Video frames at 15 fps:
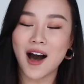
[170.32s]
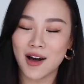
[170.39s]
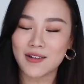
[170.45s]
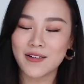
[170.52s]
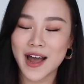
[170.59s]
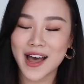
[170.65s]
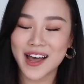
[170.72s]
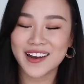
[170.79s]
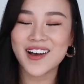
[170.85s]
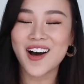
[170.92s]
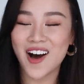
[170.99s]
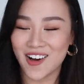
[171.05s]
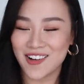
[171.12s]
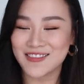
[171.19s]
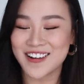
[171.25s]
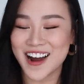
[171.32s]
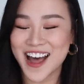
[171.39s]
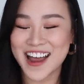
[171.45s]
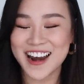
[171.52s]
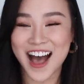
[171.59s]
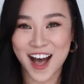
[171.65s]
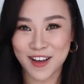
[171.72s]
All
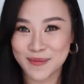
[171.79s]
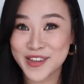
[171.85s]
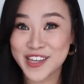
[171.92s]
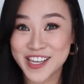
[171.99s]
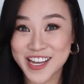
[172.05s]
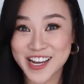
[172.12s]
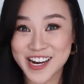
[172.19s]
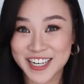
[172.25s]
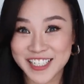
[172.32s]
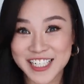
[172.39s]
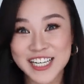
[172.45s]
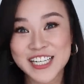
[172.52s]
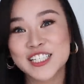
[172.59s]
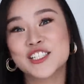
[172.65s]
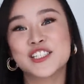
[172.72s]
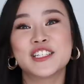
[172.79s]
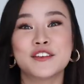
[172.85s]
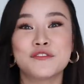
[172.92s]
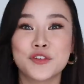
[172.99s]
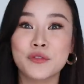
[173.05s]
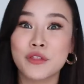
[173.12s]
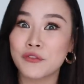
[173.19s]
right, I'm here to
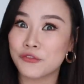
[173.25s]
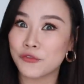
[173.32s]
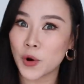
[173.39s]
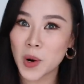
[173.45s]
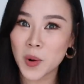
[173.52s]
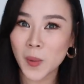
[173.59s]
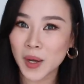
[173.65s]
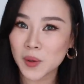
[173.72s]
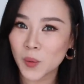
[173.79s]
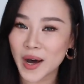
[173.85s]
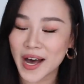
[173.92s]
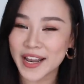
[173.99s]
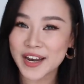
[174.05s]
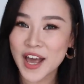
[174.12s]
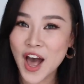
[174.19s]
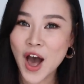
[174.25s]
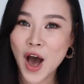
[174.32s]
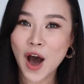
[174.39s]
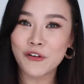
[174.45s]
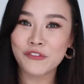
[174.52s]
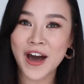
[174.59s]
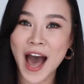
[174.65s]
give you the 411
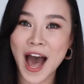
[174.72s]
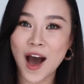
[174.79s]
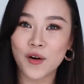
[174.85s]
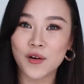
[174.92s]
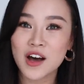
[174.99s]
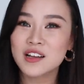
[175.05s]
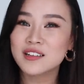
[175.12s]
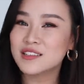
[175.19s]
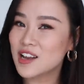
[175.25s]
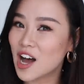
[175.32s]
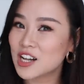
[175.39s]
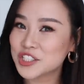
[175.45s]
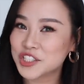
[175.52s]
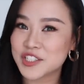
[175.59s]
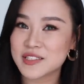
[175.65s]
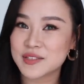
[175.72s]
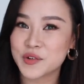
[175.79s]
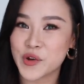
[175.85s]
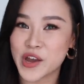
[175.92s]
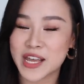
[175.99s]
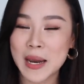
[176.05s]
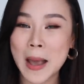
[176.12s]
of how not just
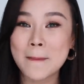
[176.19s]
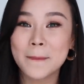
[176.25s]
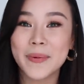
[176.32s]
great,